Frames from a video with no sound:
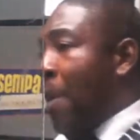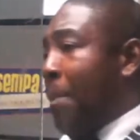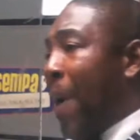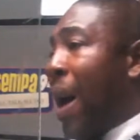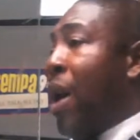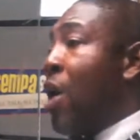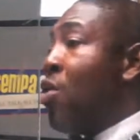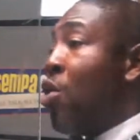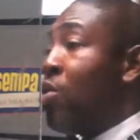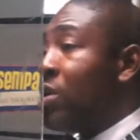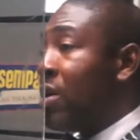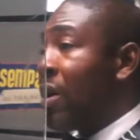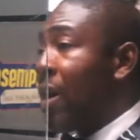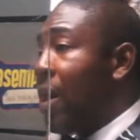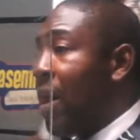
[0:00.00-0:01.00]
on Power
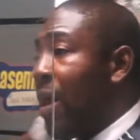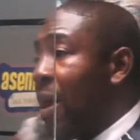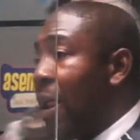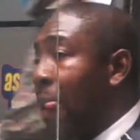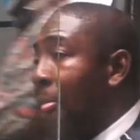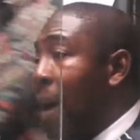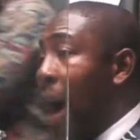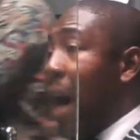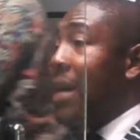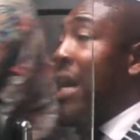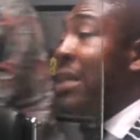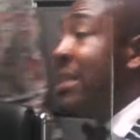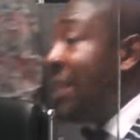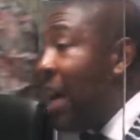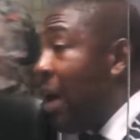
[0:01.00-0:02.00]
Road.
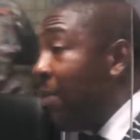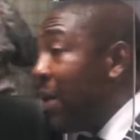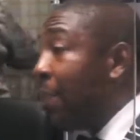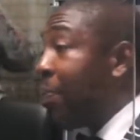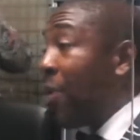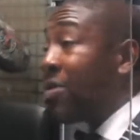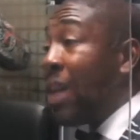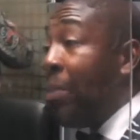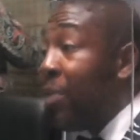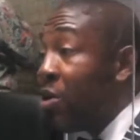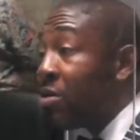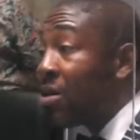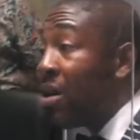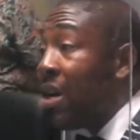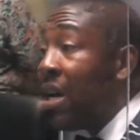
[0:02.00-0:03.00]
Under JM ni Professor
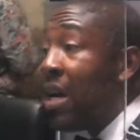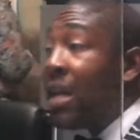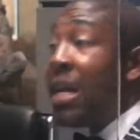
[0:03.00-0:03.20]
Mills.